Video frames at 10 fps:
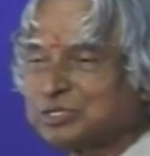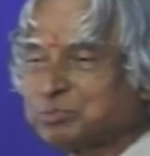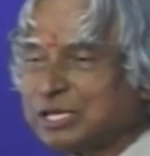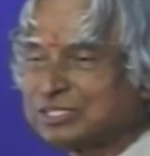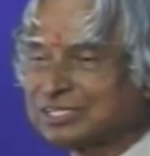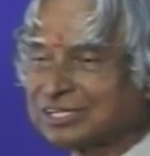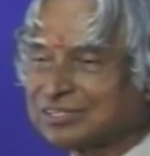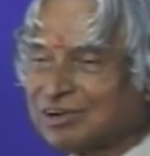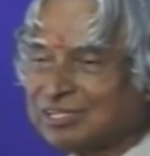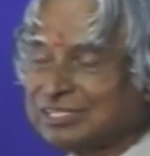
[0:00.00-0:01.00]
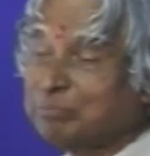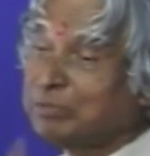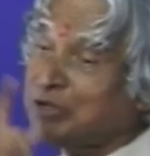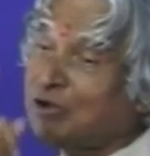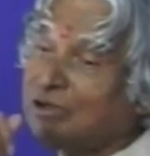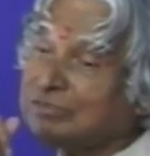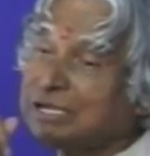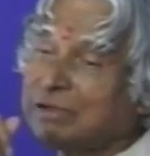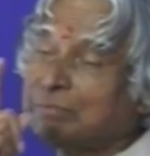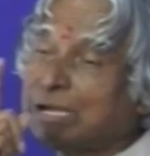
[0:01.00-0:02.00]
space technology, because
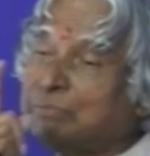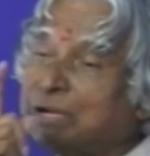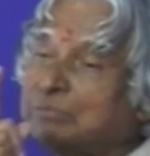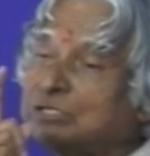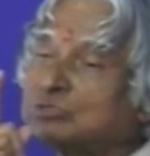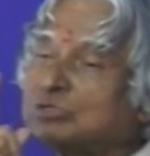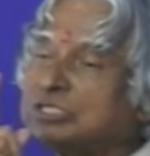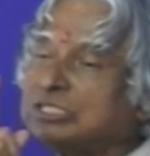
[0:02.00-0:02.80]
my primary school